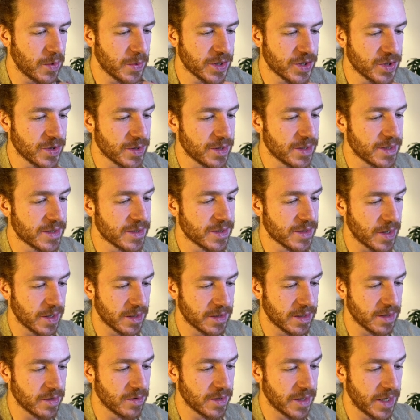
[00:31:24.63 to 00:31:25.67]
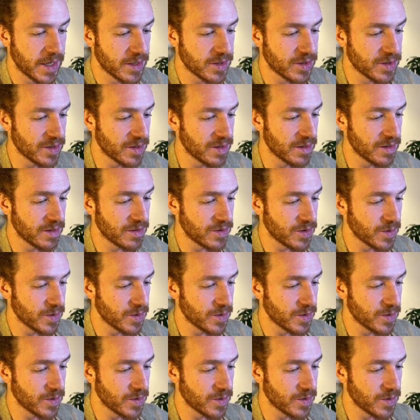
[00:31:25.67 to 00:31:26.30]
we should start the connection